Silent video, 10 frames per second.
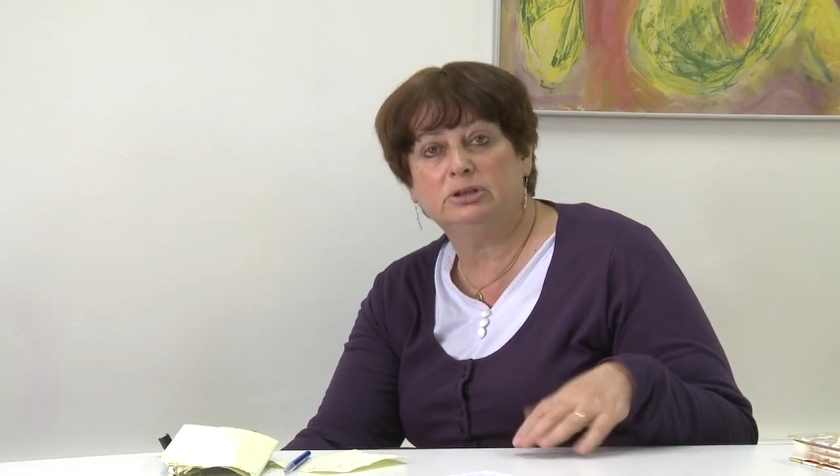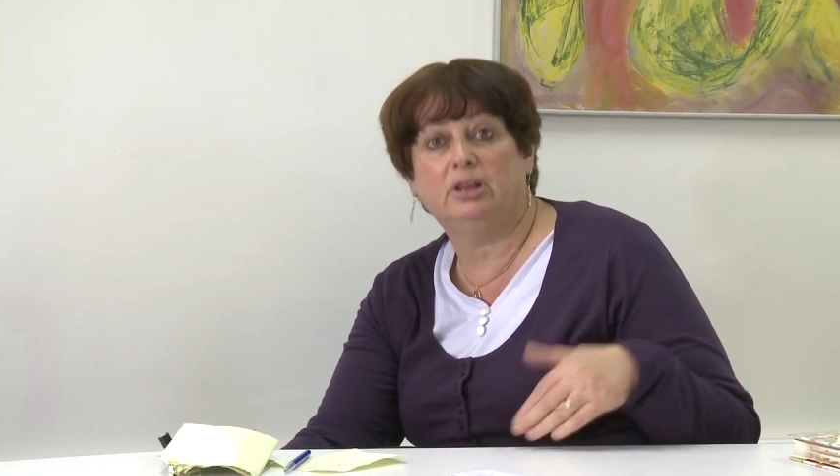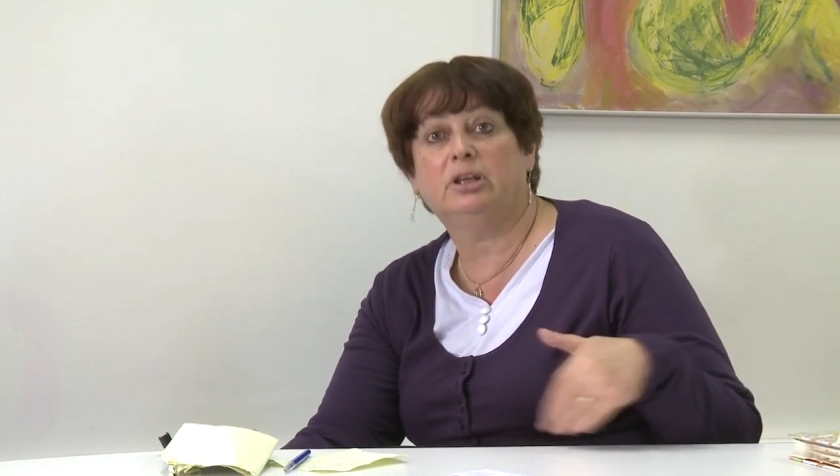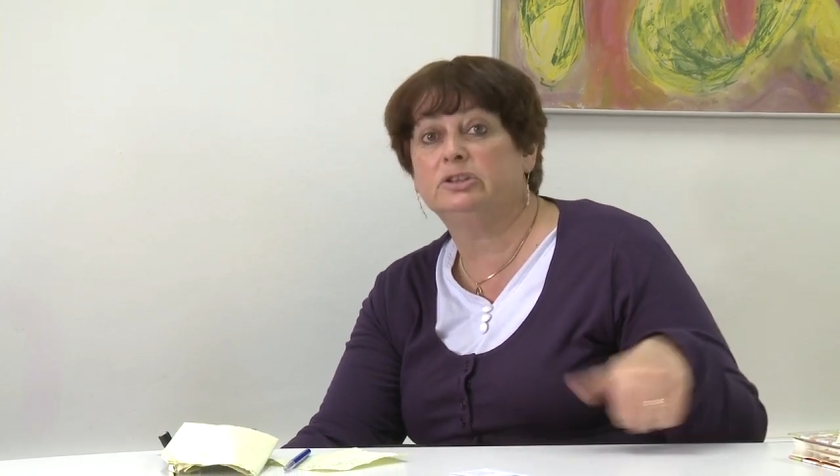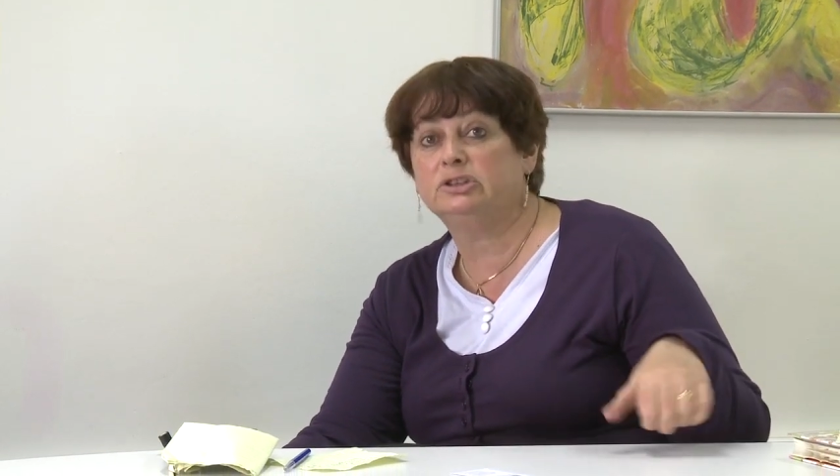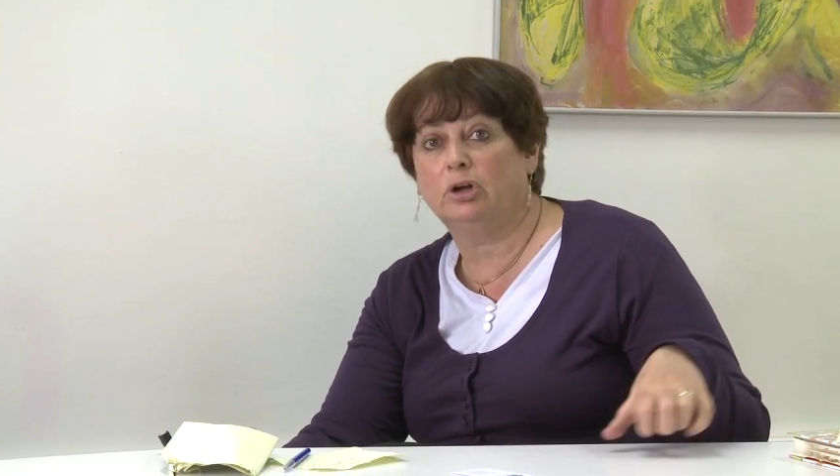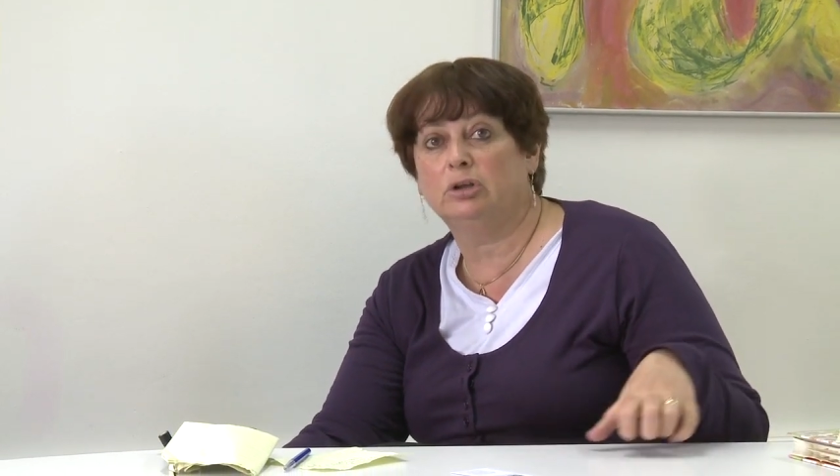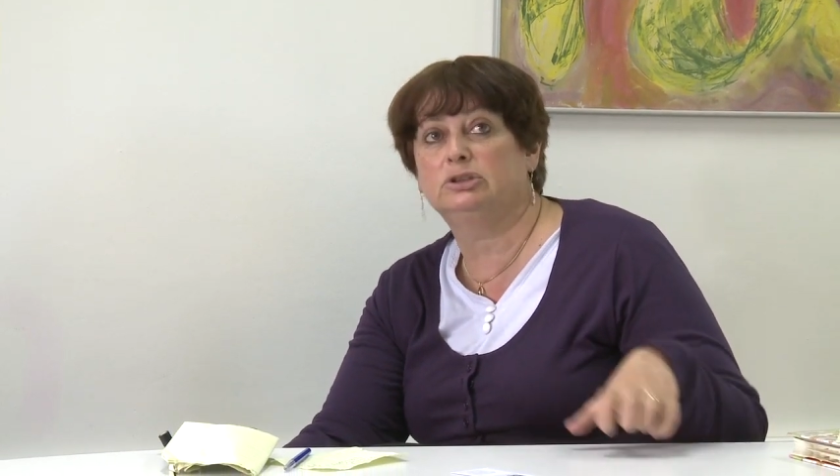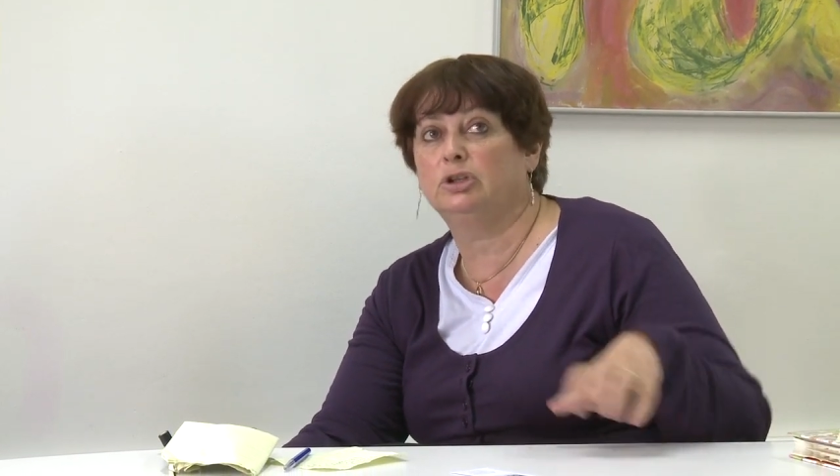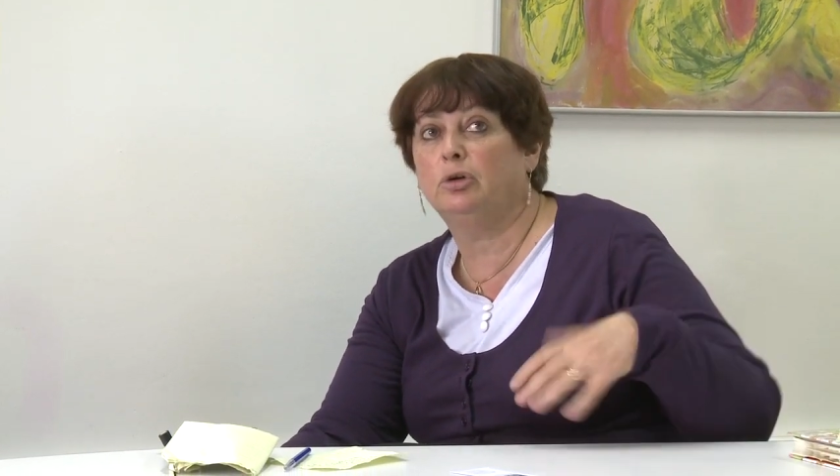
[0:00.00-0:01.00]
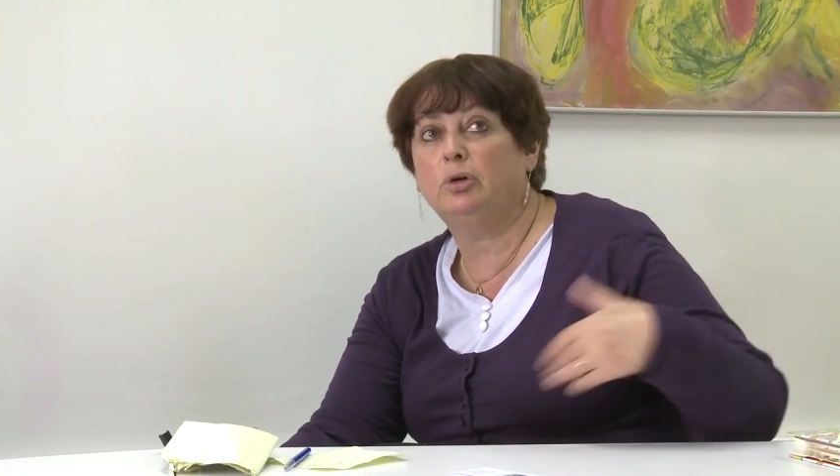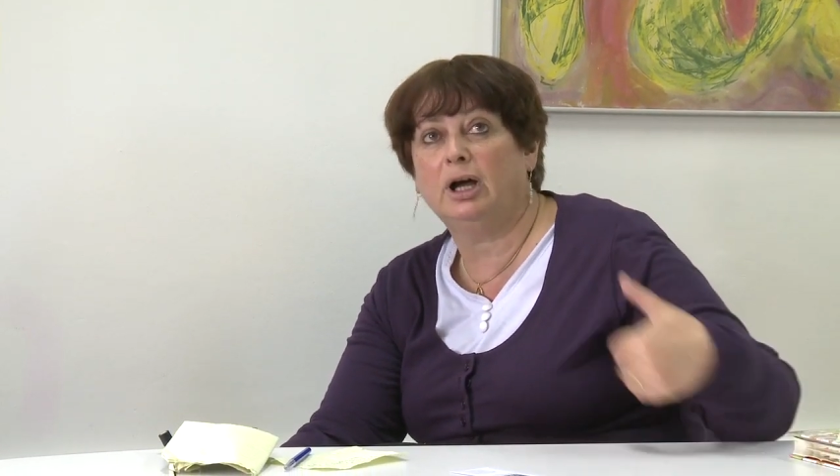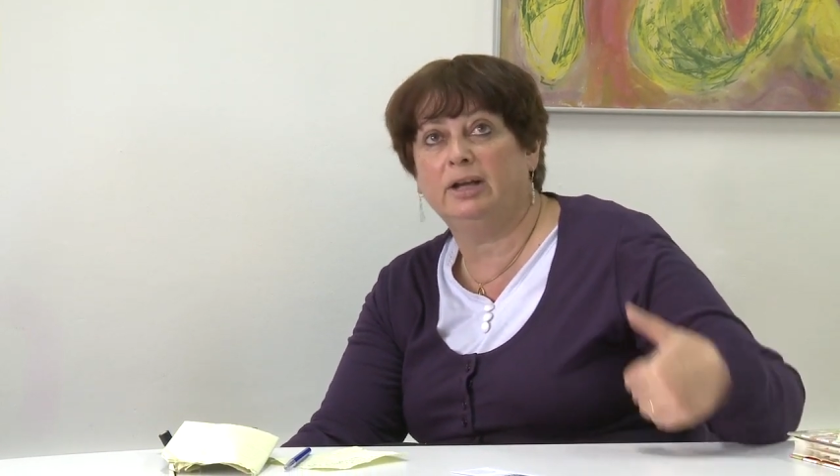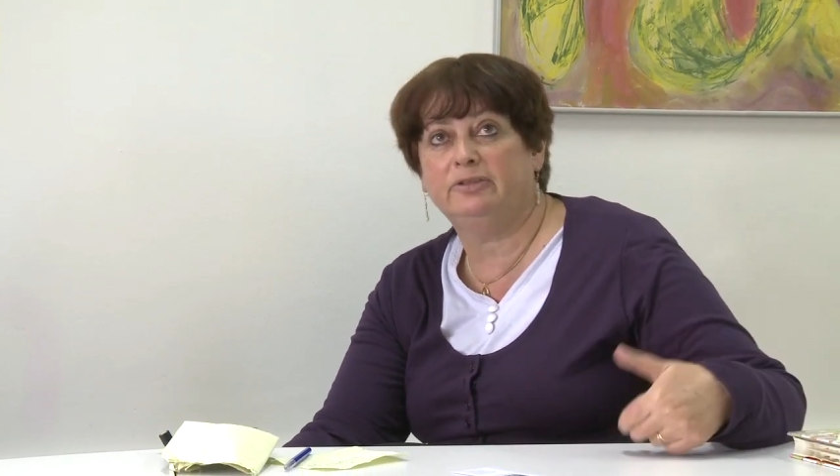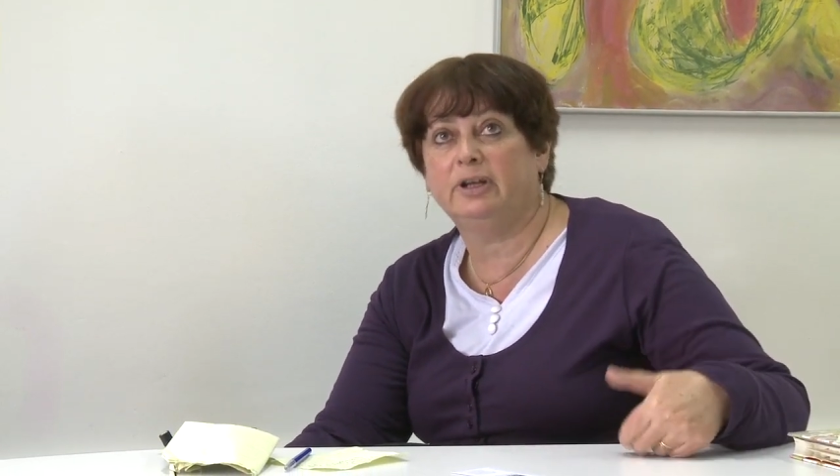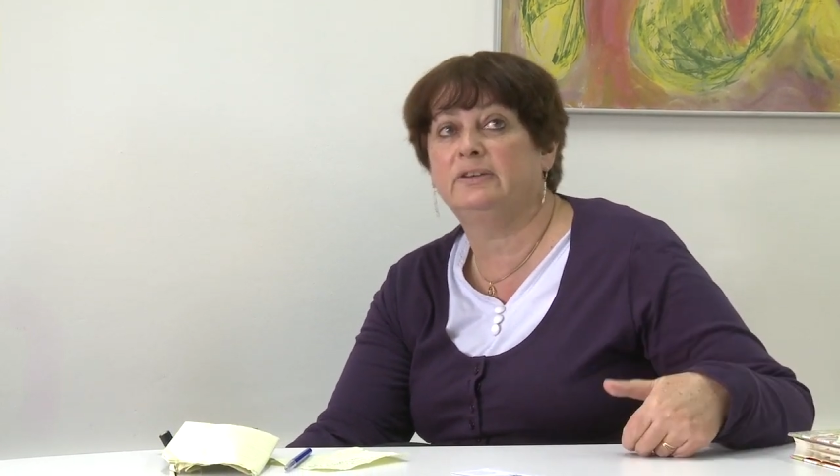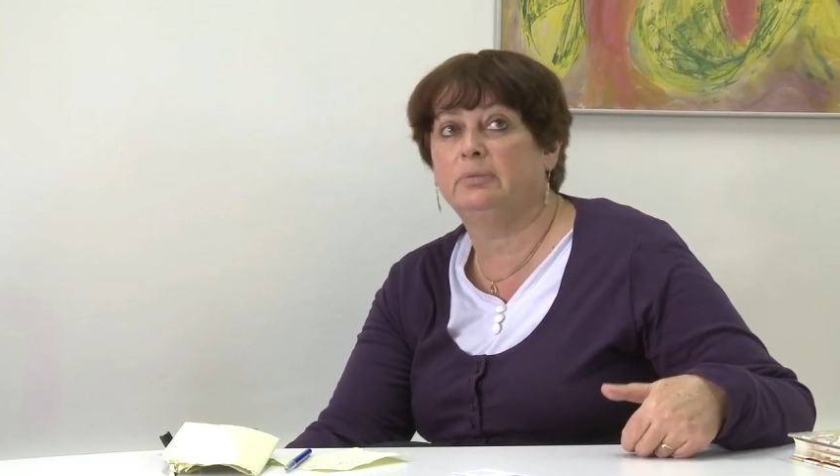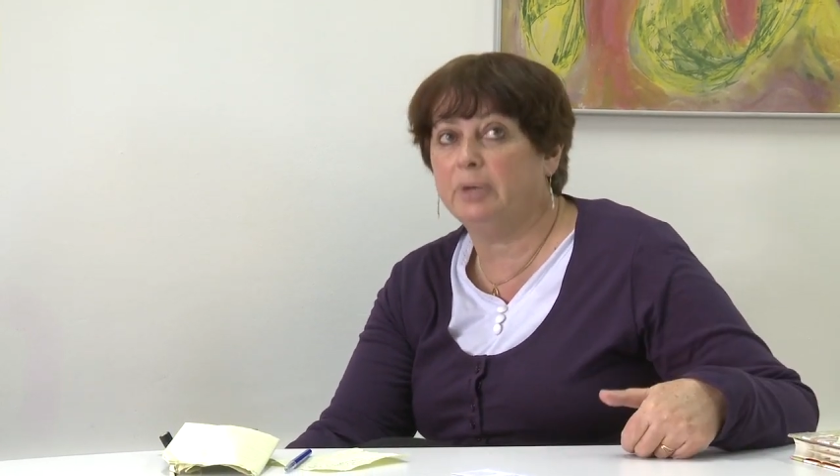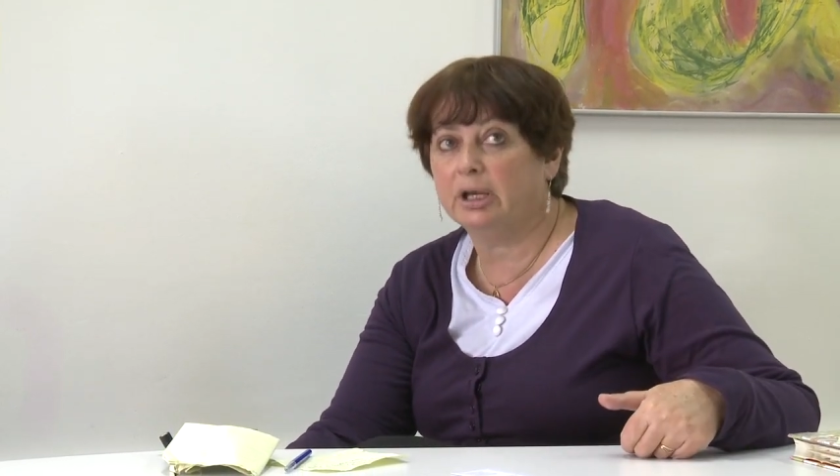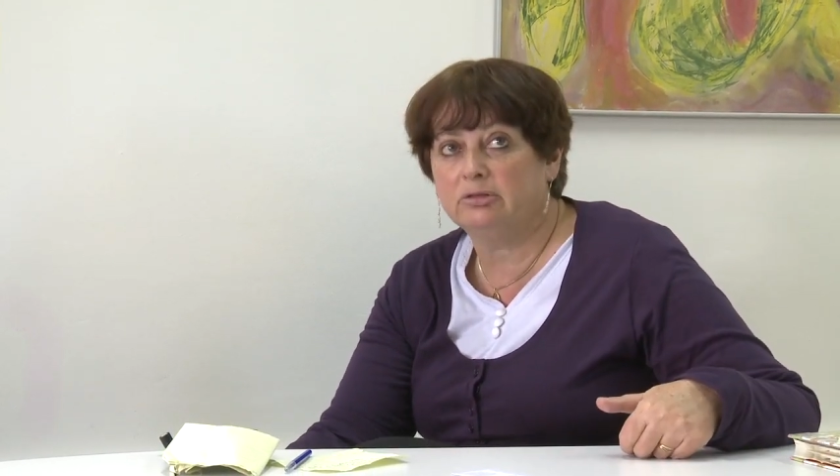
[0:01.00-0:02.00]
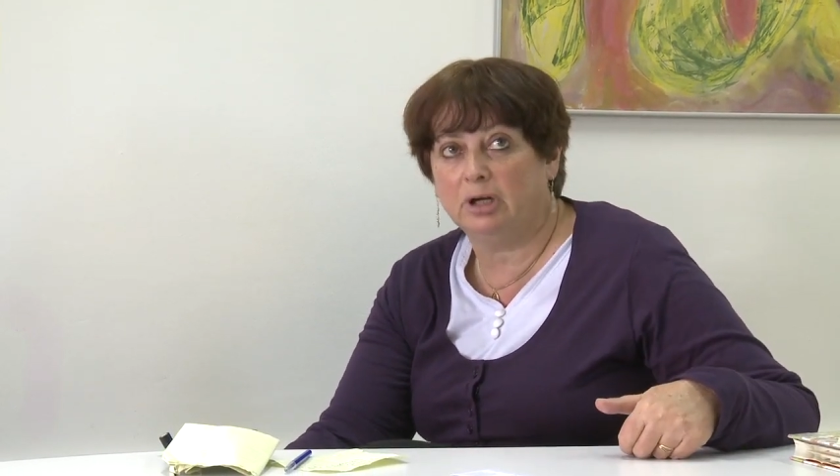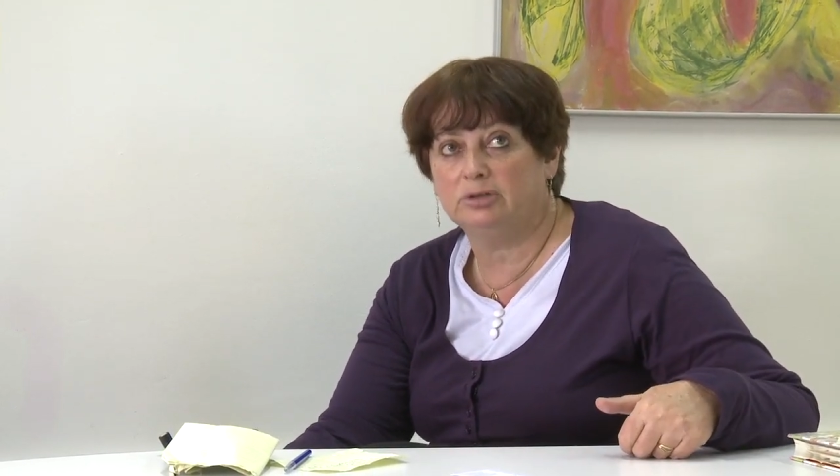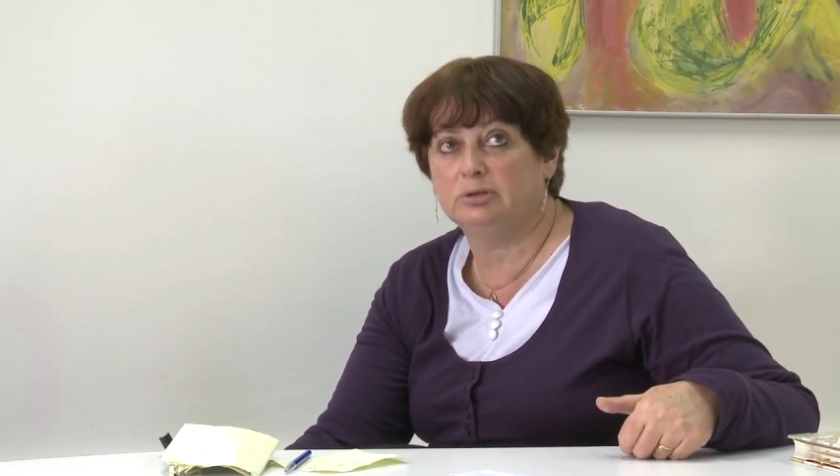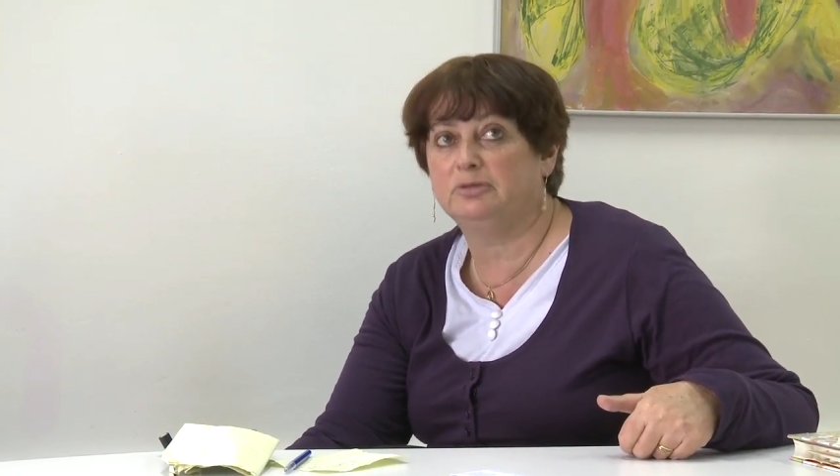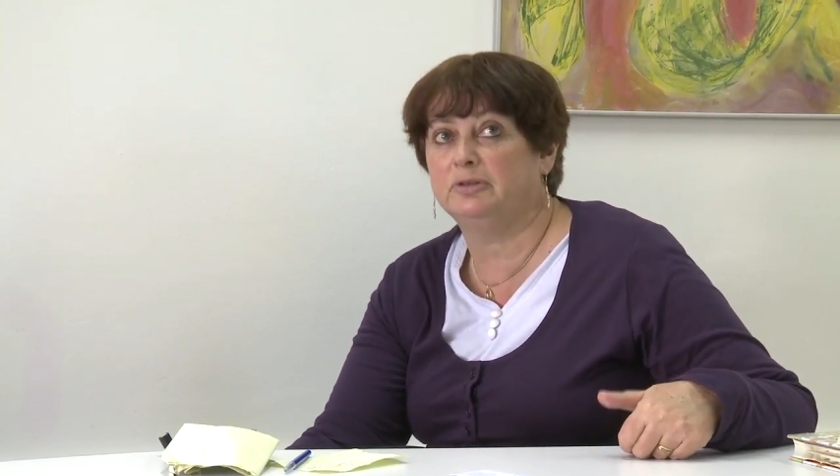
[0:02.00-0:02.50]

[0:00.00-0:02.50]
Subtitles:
and there is also, Haifa has a background of